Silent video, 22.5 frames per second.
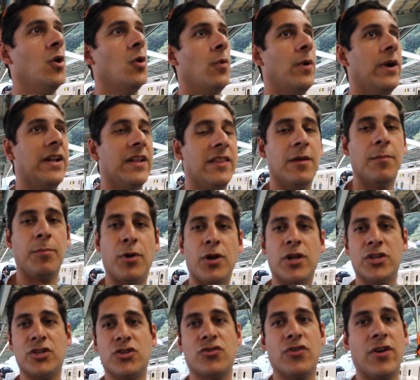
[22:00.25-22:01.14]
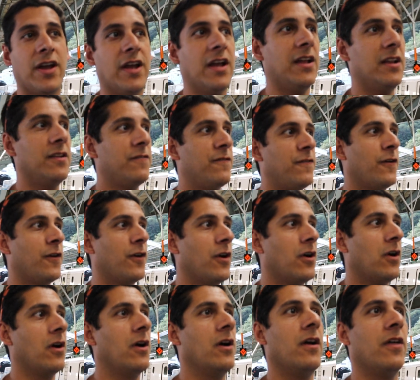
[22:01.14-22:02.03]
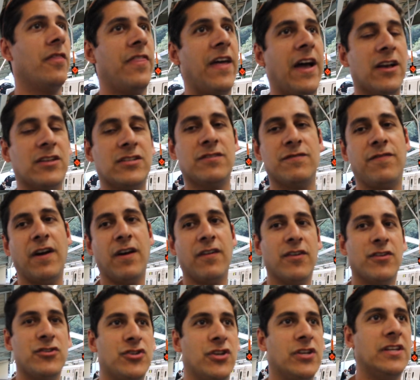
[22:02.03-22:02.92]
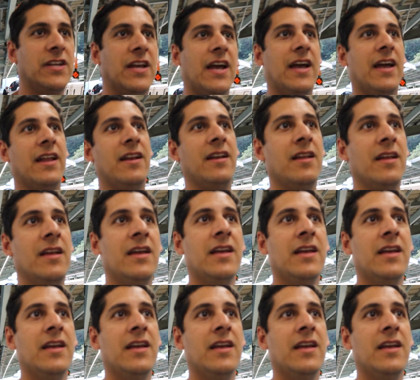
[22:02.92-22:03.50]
We did the bullet train for 1,500 yen